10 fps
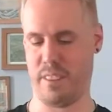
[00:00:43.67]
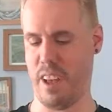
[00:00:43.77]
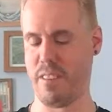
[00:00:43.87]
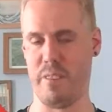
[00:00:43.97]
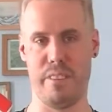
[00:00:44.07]

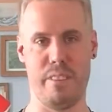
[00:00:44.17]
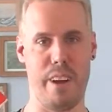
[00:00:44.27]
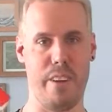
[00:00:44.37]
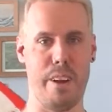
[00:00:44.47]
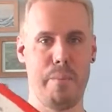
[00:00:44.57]
there's a reason
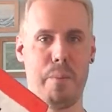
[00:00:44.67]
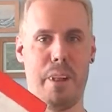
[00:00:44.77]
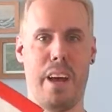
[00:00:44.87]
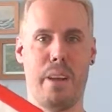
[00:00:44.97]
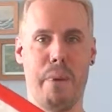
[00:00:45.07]
why Red Bubble
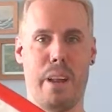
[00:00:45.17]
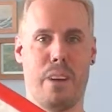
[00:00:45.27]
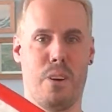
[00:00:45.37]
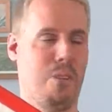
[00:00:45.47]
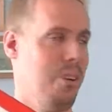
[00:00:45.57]
had a better
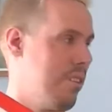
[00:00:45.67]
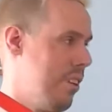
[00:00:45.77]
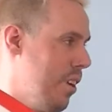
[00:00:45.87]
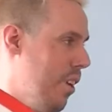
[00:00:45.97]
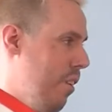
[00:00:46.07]

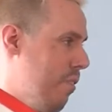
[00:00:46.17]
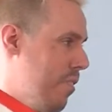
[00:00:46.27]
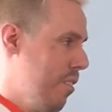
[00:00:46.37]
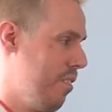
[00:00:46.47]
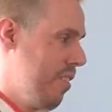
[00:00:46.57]
quality of
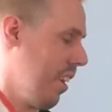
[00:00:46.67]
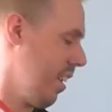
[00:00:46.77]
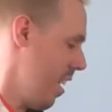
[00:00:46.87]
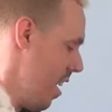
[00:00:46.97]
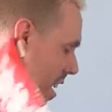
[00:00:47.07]
this thing